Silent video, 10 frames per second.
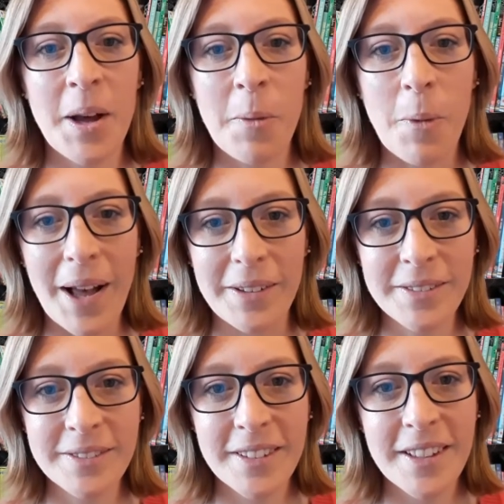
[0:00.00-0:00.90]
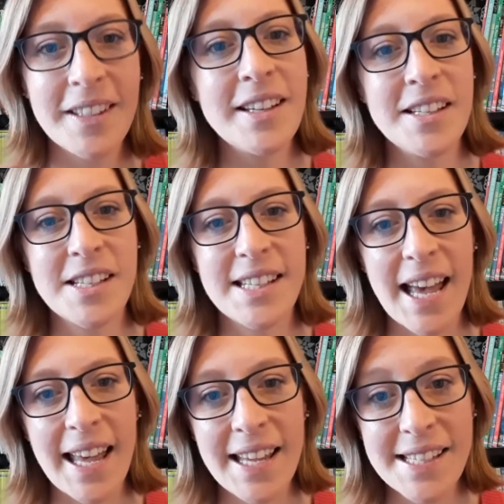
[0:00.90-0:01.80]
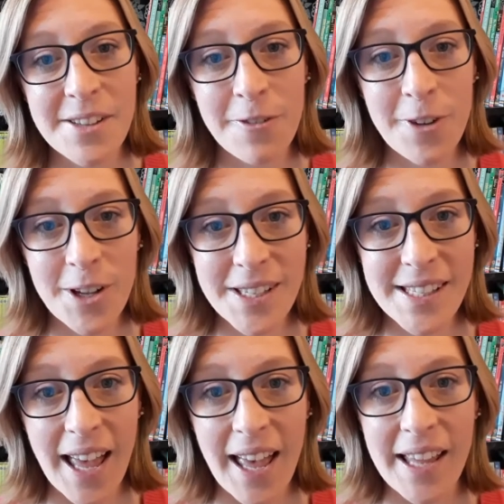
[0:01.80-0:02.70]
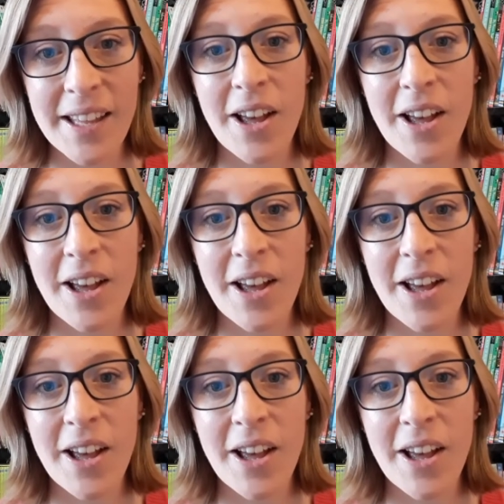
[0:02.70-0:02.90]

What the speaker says: Well, today is the first day